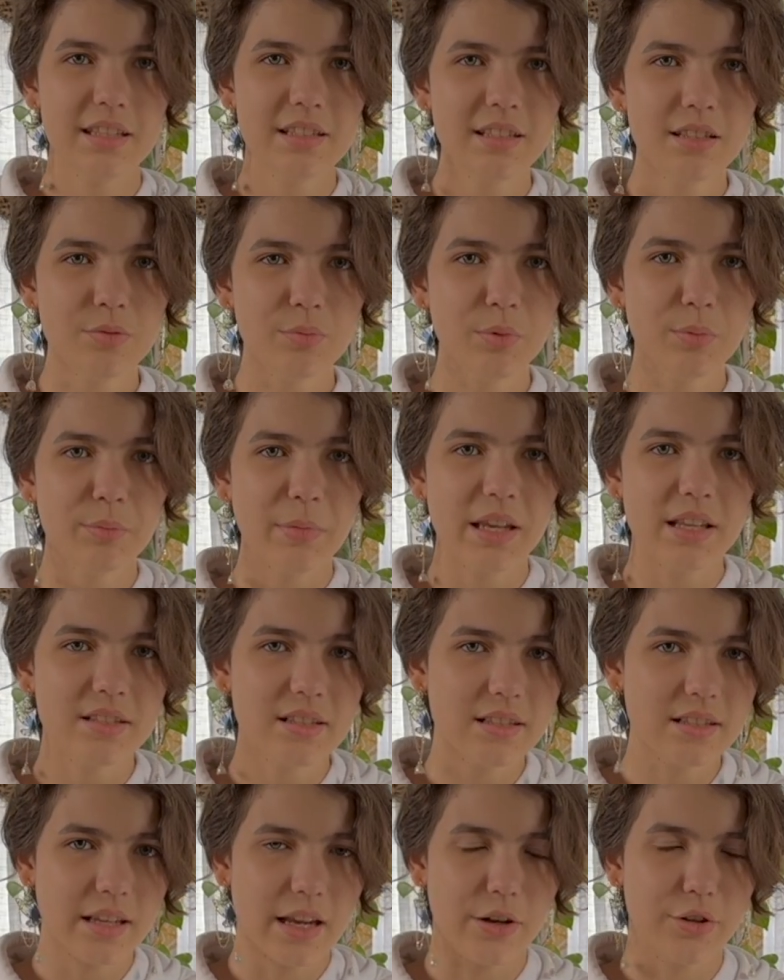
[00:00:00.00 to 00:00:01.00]
is what makes
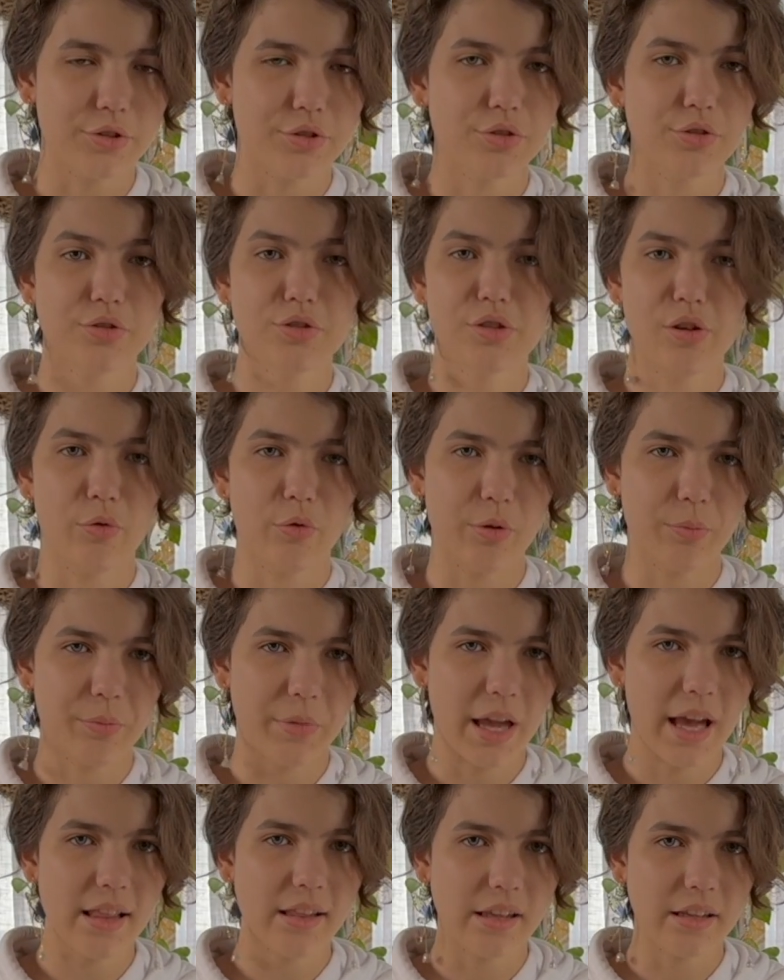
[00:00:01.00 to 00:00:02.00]
his character so
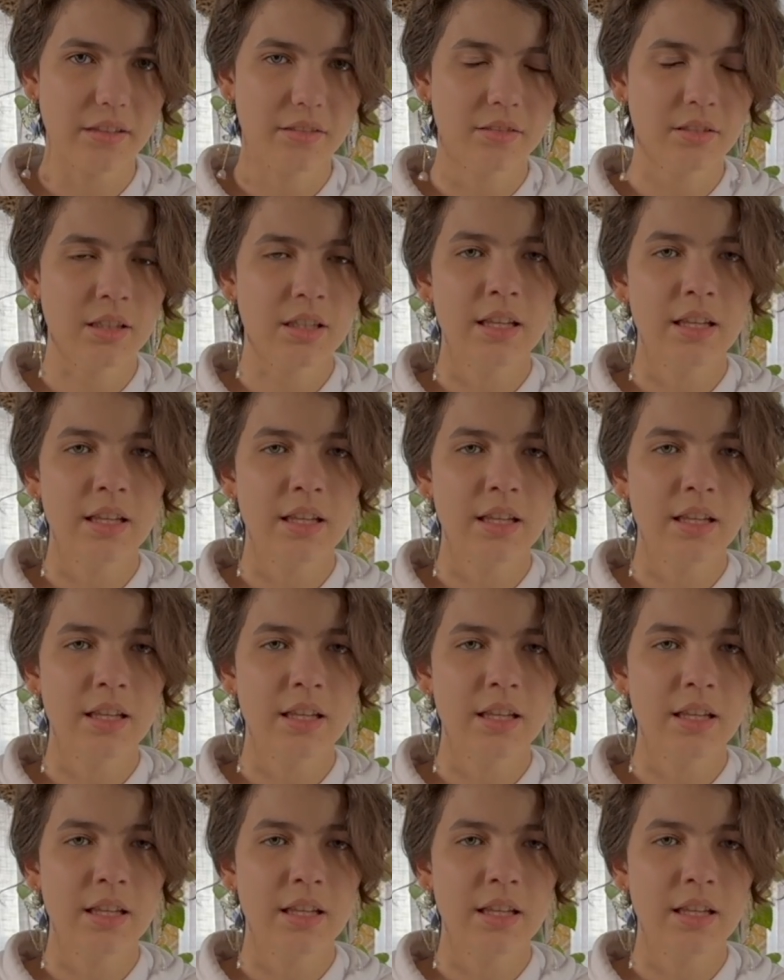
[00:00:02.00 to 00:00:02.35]
compelling.